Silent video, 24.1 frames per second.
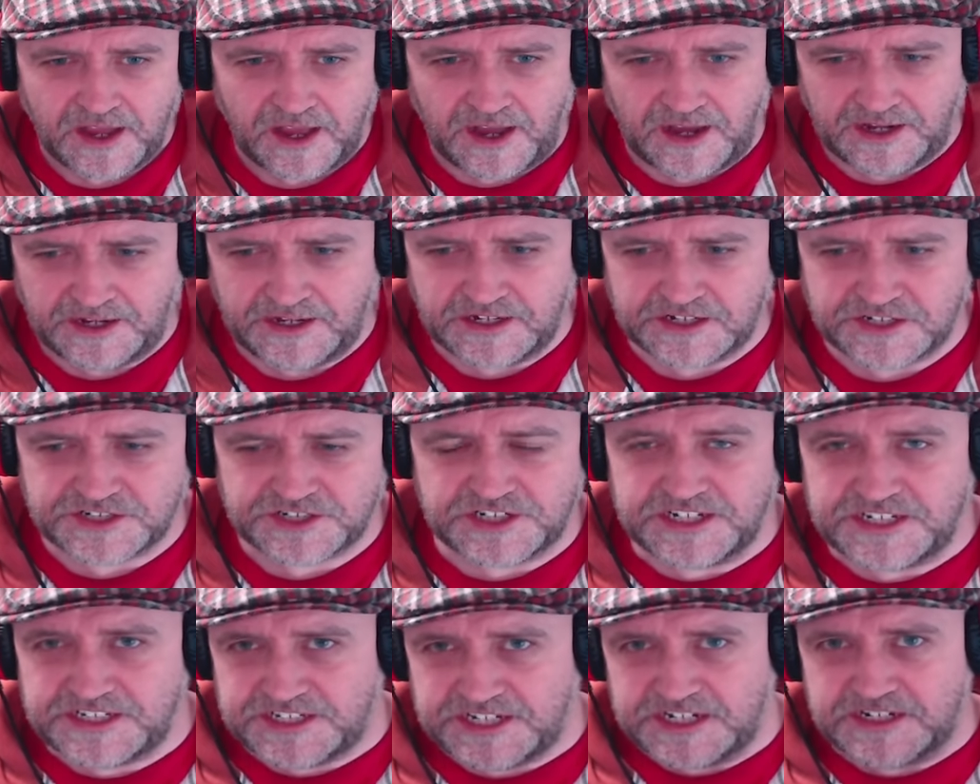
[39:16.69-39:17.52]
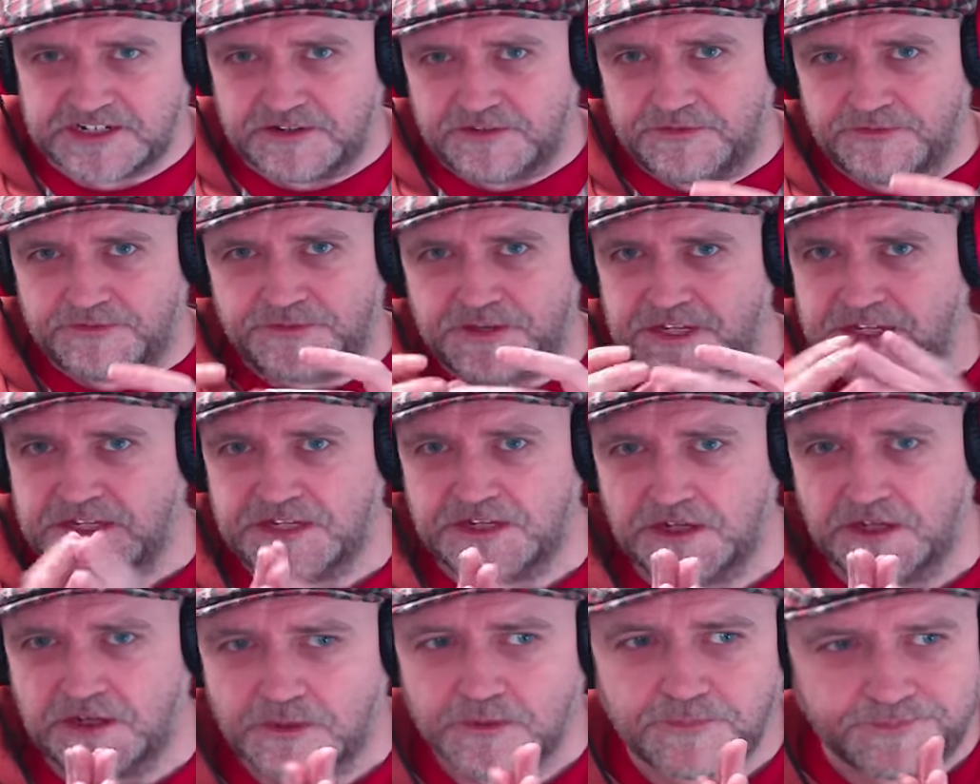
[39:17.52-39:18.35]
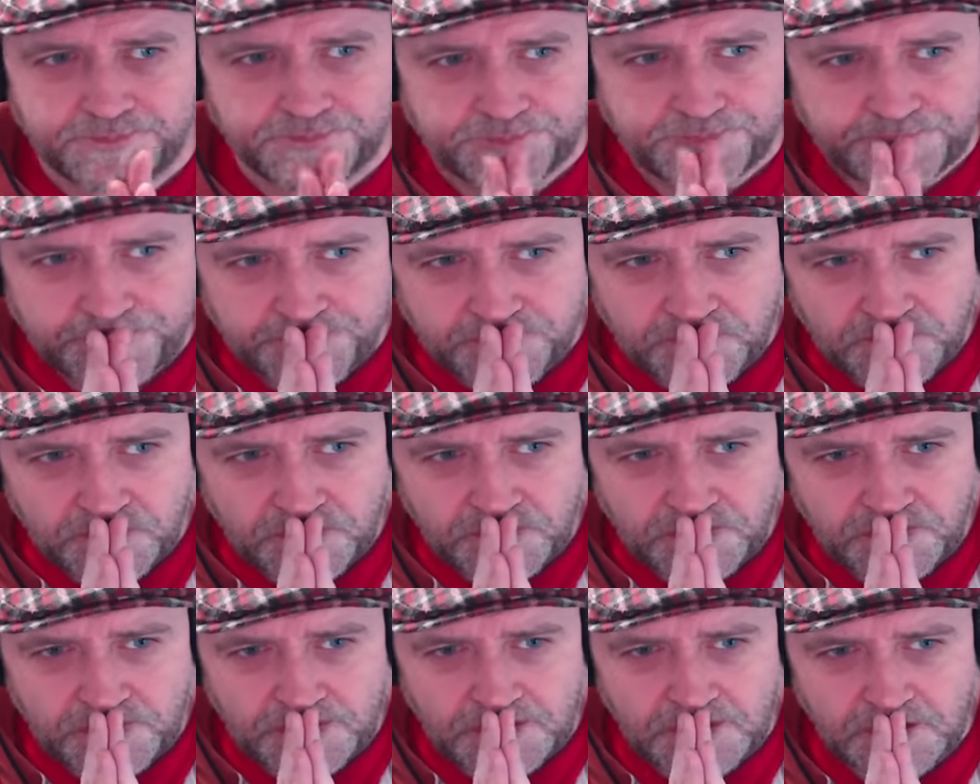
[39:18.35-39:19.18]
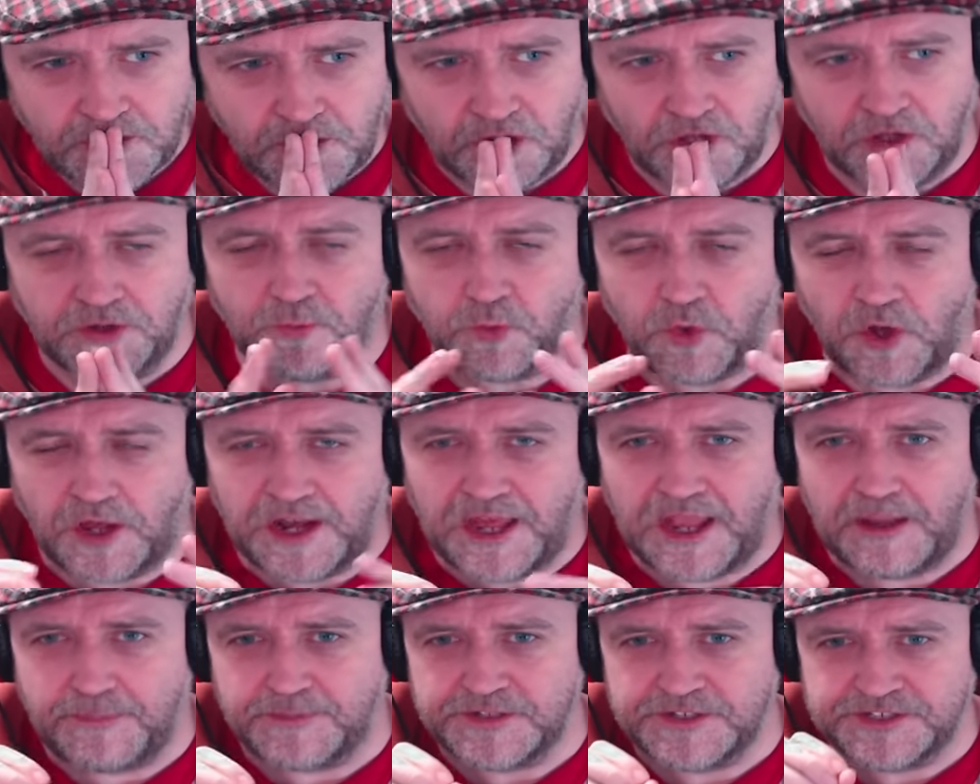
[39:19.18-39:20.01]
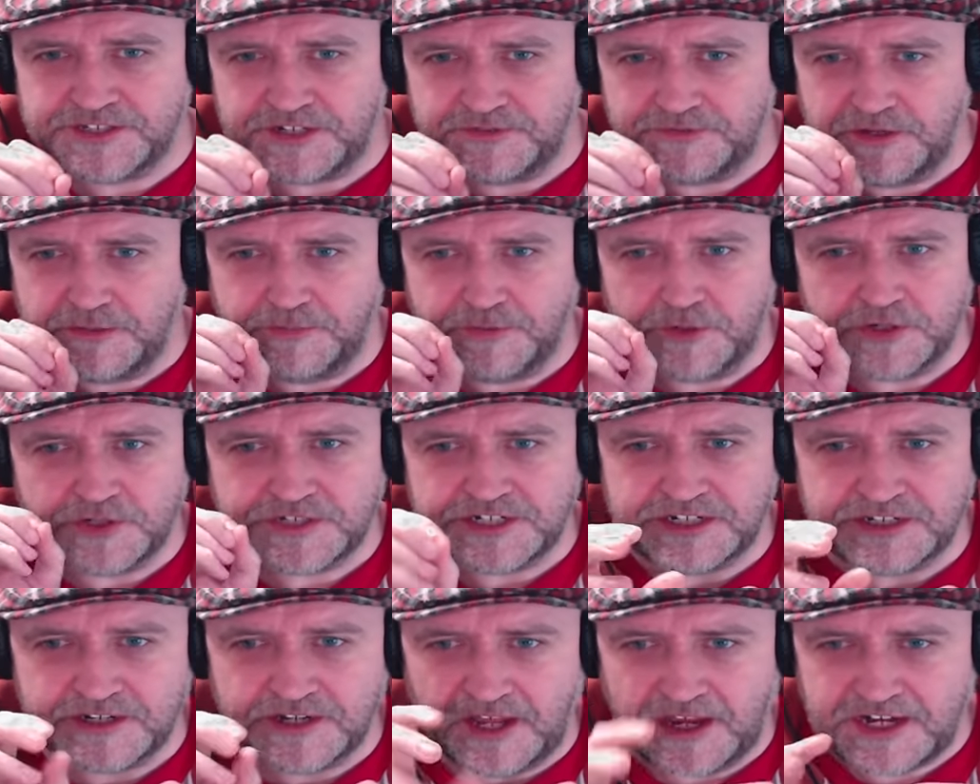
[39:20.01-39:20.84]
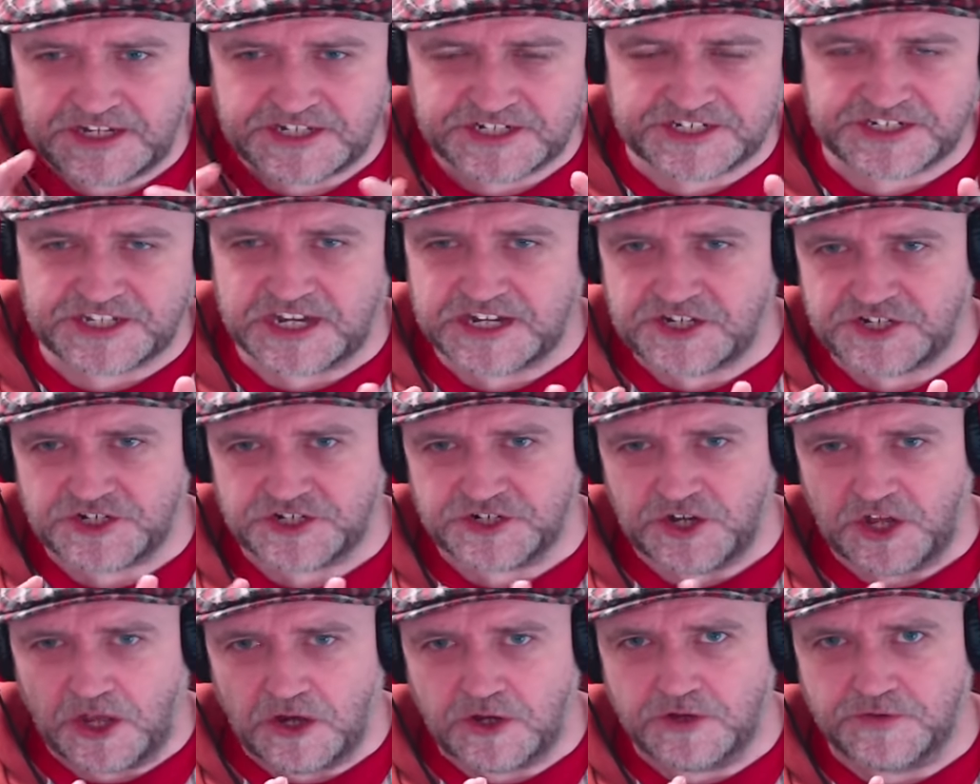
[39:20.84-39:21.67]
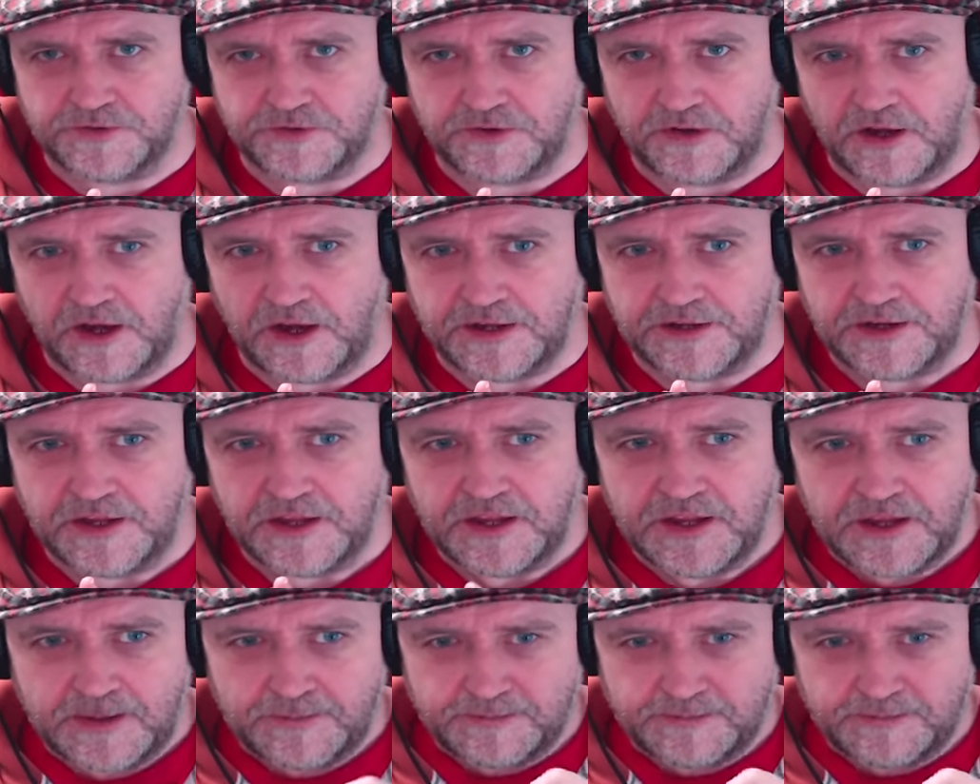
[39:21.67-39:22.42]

I actually did a video on what happens if you put in a station override.